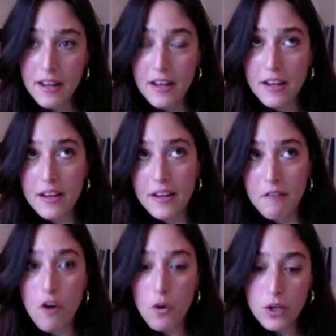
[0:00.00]

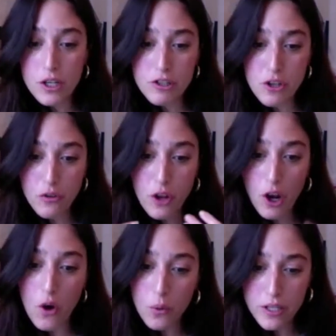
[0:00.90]
it, focused on the
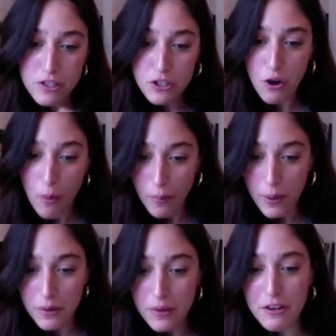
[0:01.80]
lowest
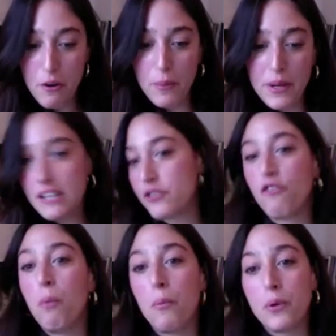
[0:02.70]
common denominator
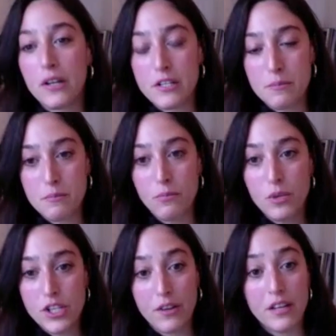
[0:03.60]
of populism,
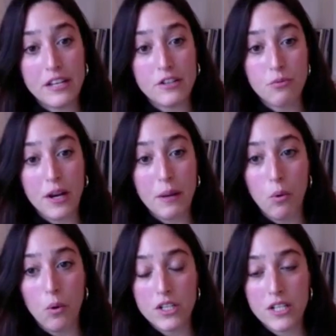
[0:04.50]
which I think is really
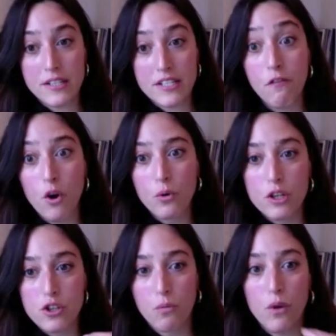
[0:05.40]
important, is
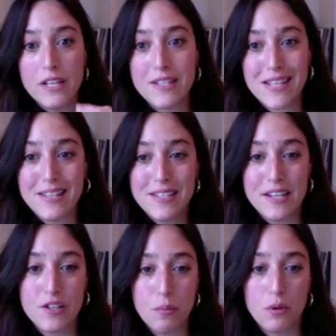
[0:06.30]
focus on what it says that
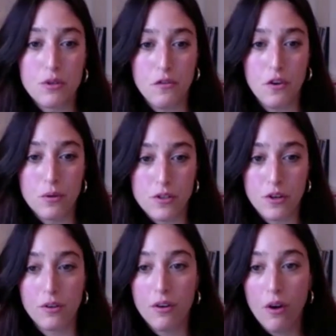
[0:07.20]
it's supposed to focus
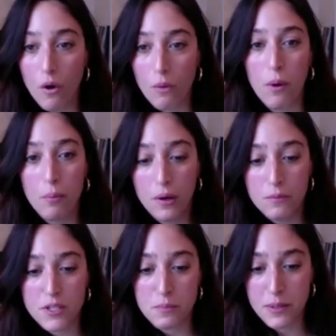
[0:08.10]
on, on
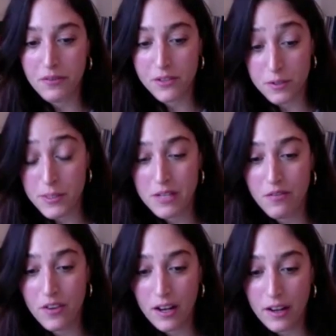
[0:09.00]
populism spe
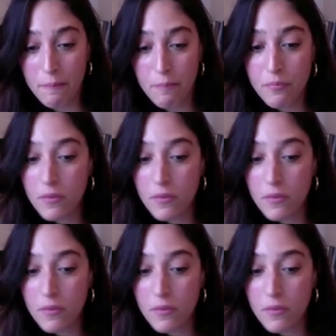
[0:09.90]
specifically.